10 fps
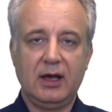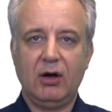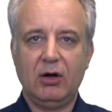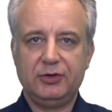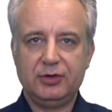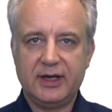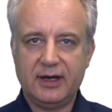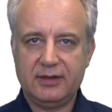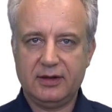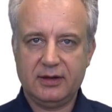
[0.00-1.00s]

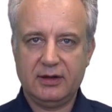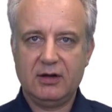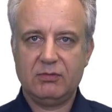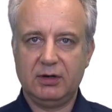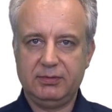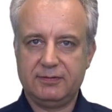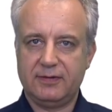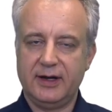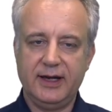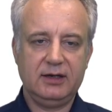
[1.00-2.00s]
Altogether, what we
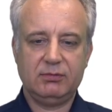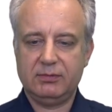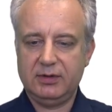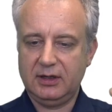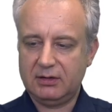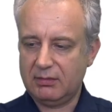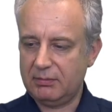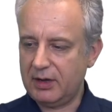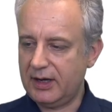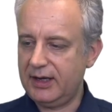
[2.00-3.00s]
find when we
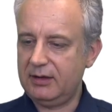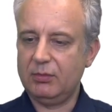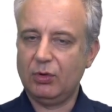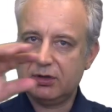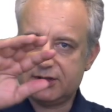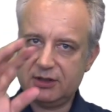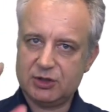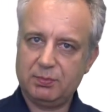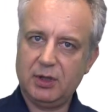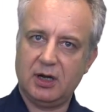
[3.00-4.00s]
combine more
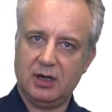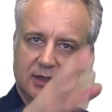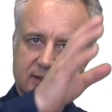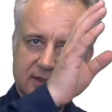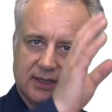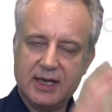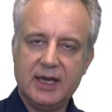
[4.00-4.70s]
such blocks